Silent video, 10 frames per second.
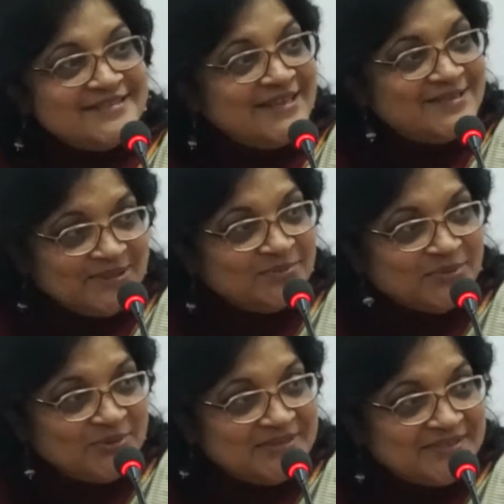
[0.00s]
from the
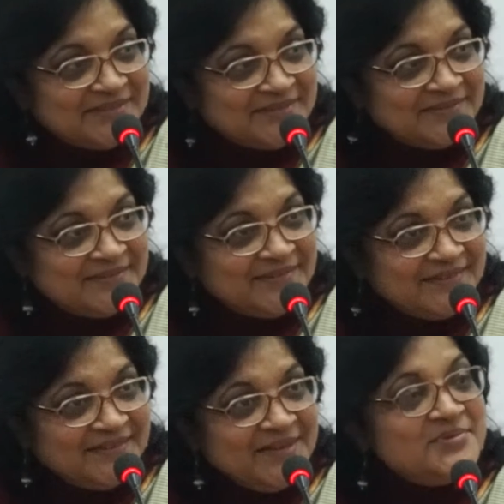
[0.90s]
SC/ST community.
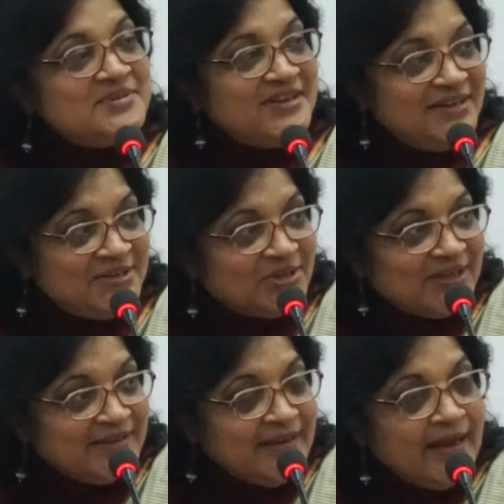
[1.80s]
It
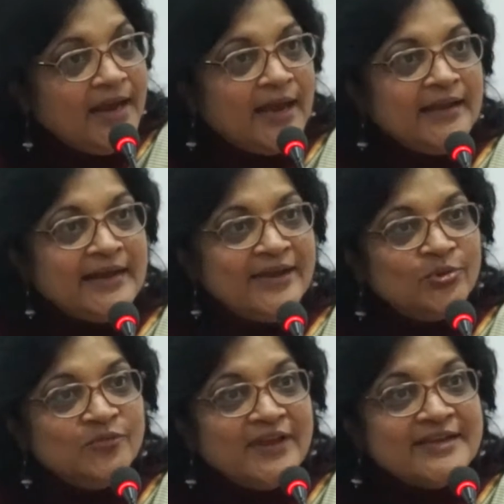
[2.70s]
was really shocking.
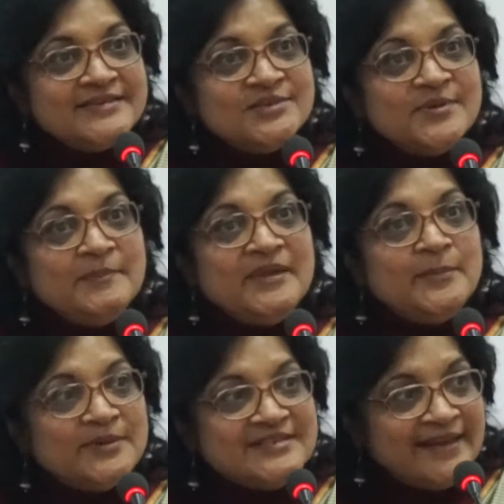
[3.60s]
And I know of
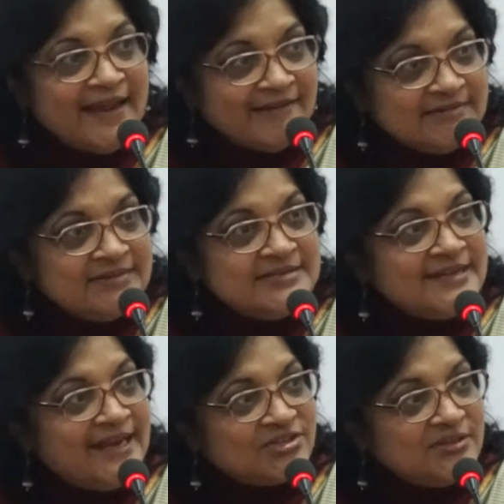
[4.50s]
cases where people were
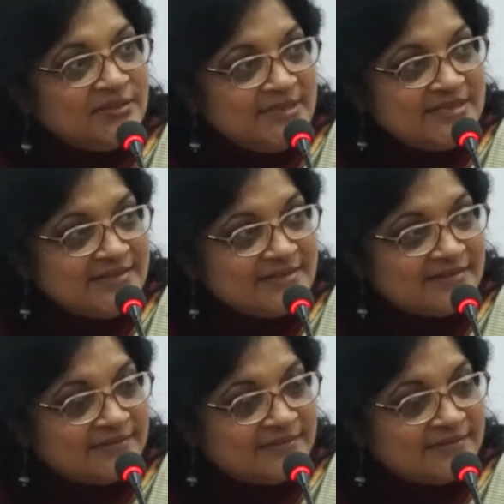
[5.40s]
selected in selection